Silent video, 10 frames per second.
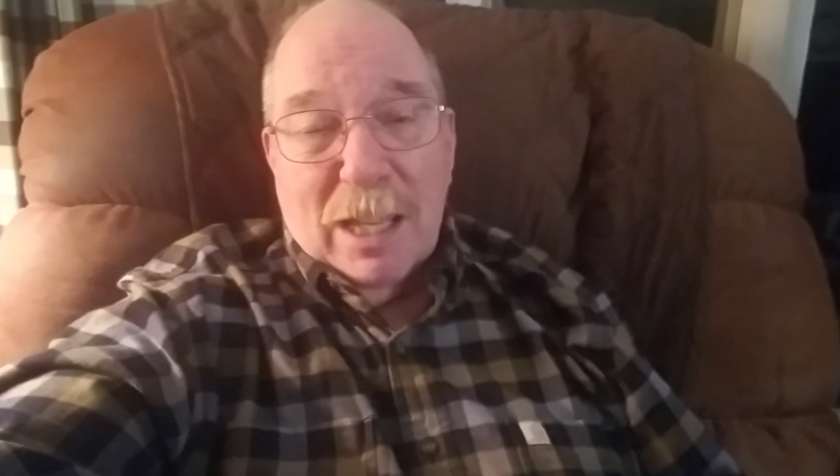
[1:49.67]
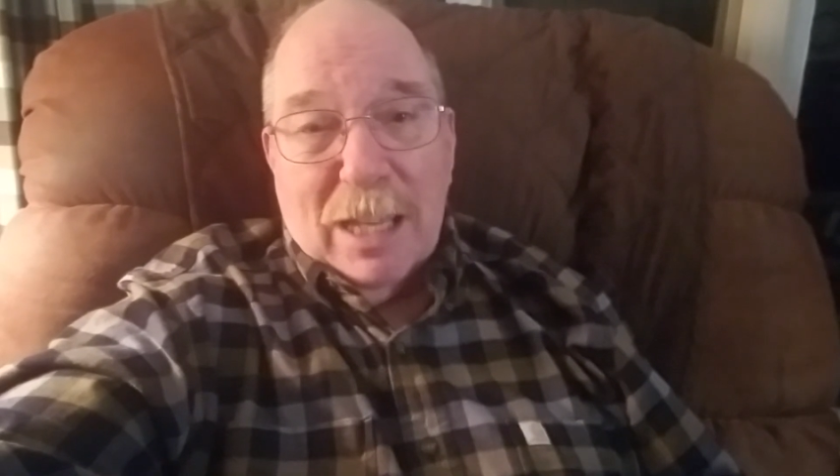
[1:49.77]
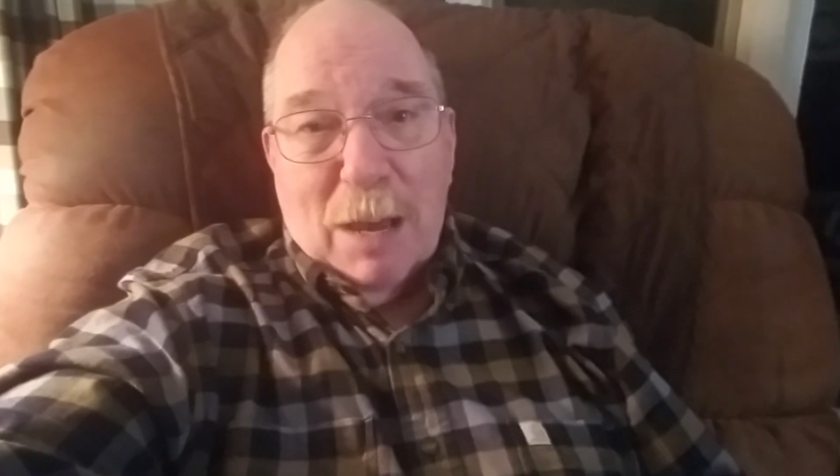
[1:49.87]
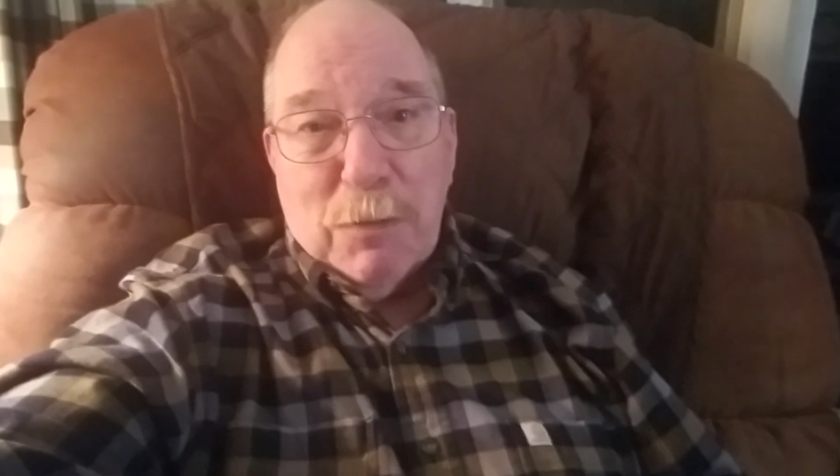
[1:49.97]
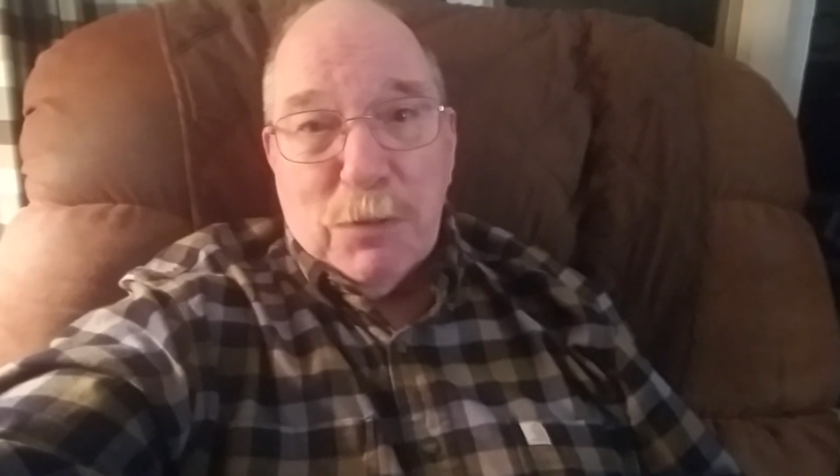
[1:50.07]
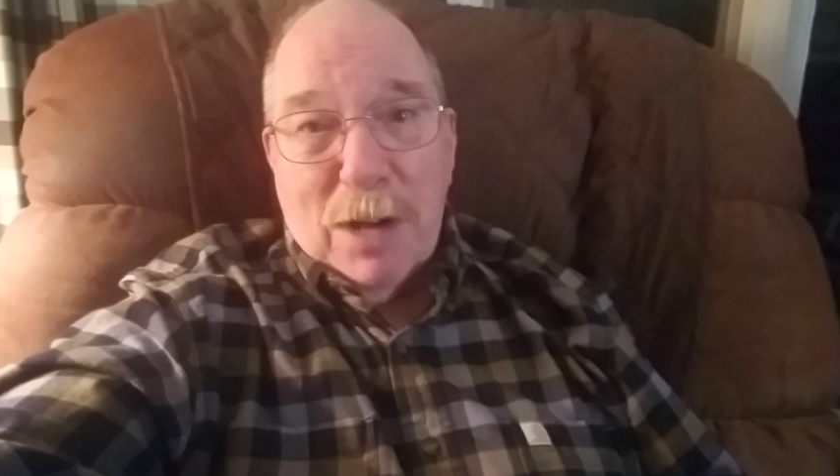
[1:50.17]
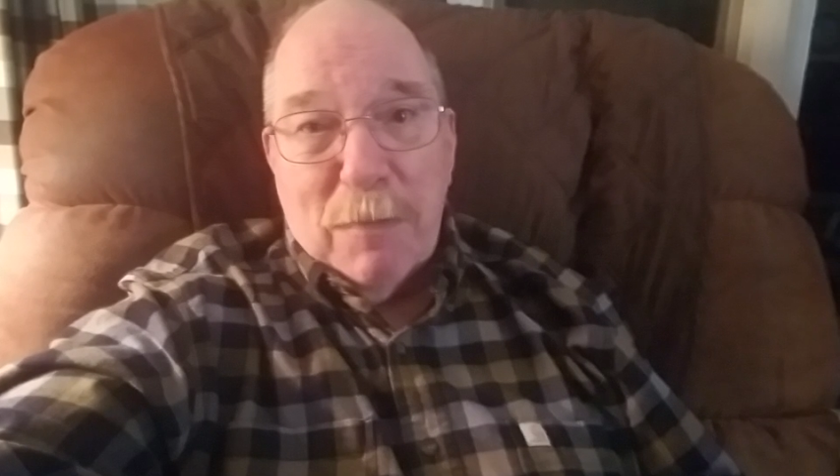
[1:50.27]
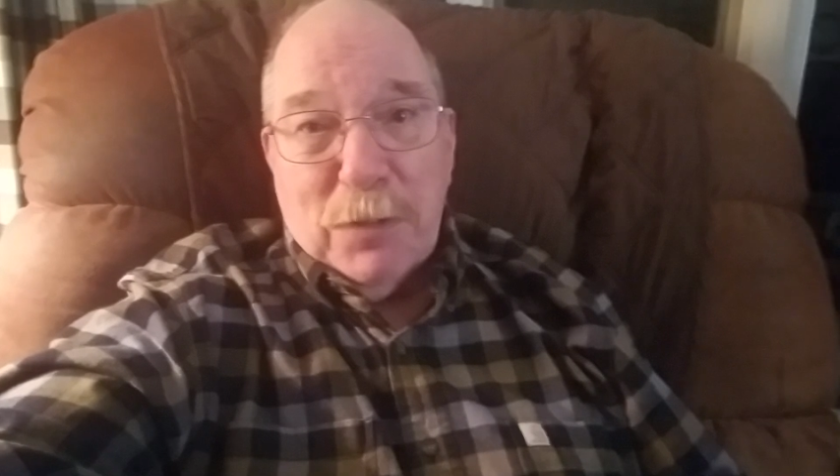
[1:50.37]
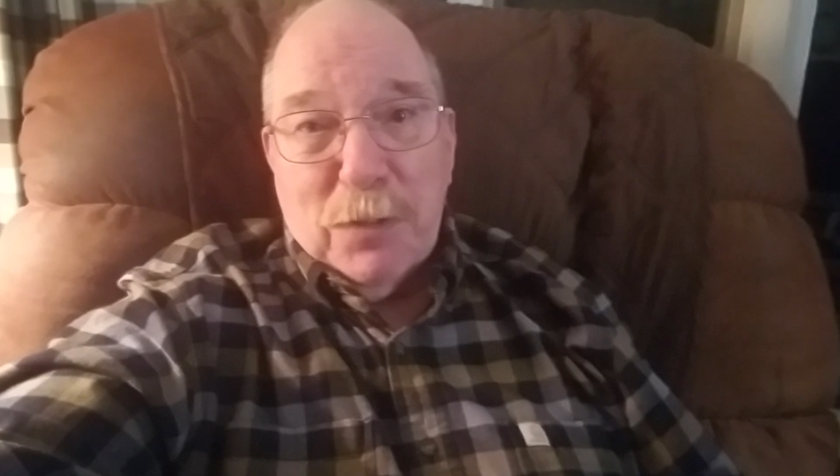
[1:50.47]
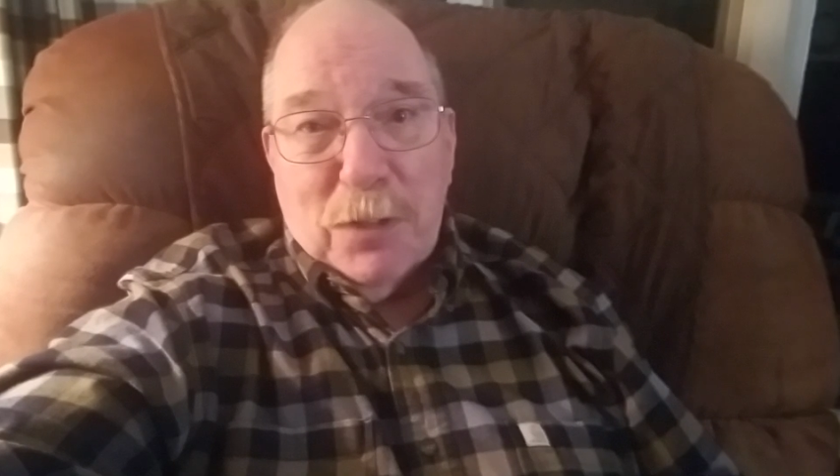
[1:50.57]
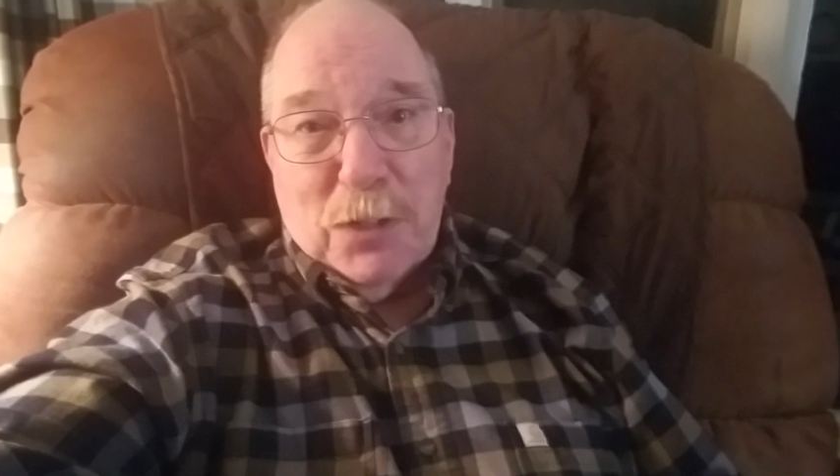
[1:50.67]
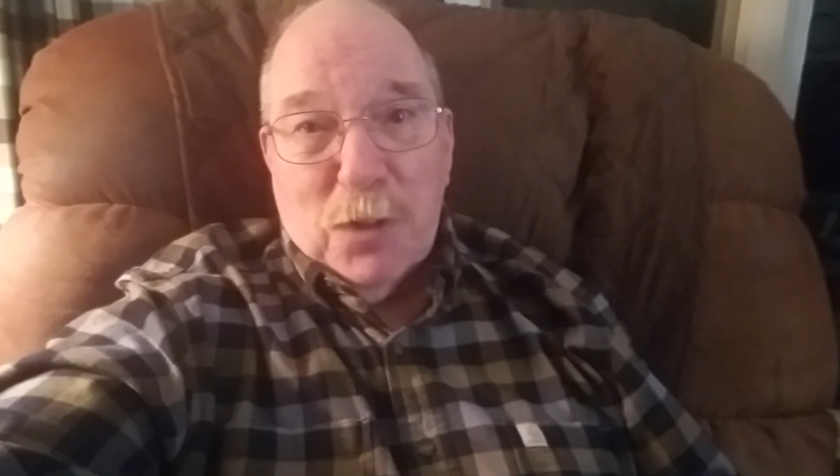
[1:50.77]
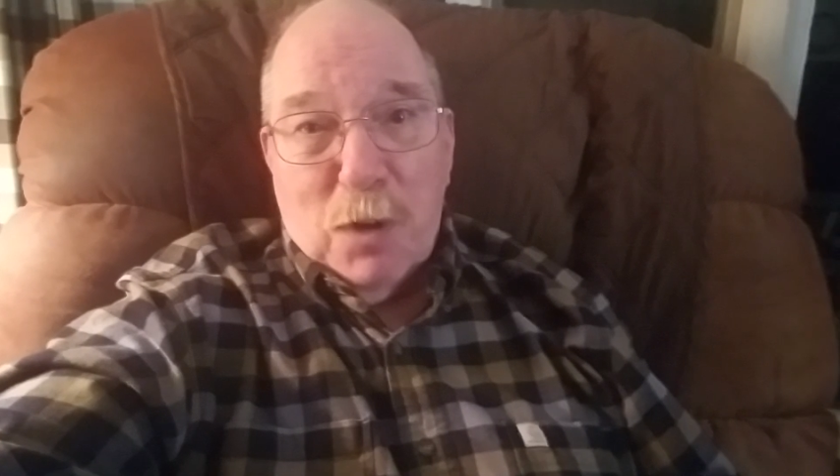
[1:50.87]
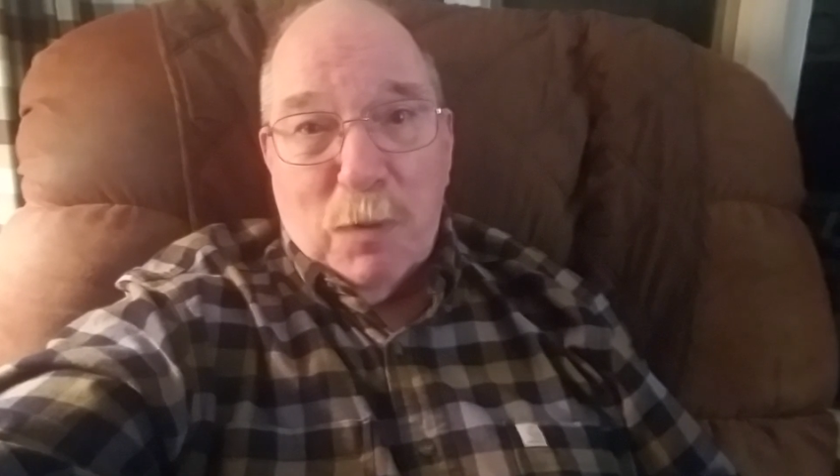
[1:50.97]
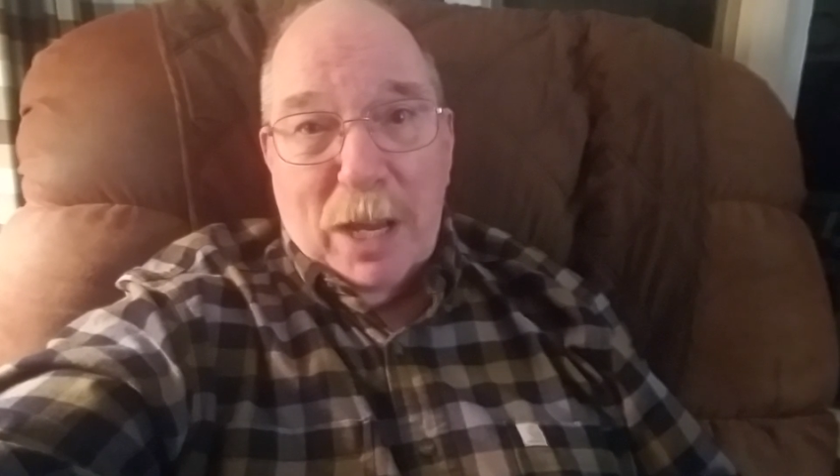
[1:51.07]
Guy was driving through the
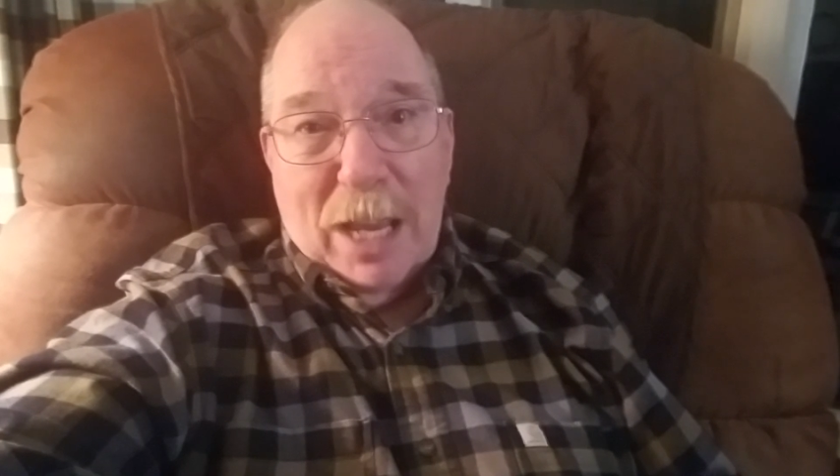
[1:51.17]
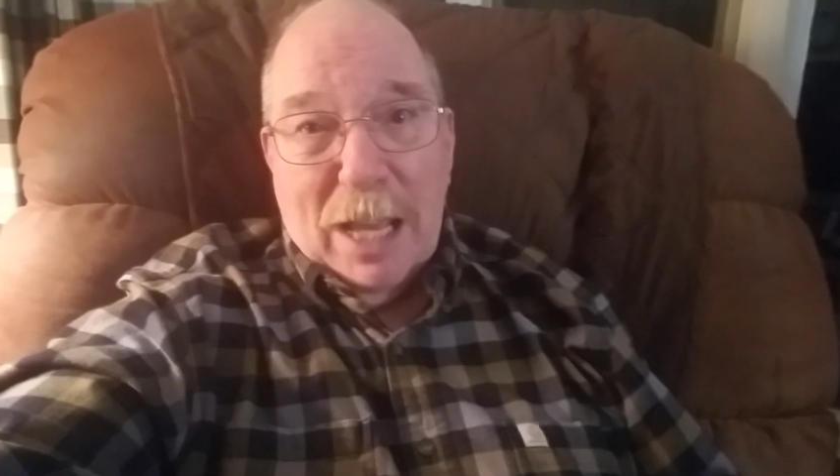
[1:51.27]
doorway,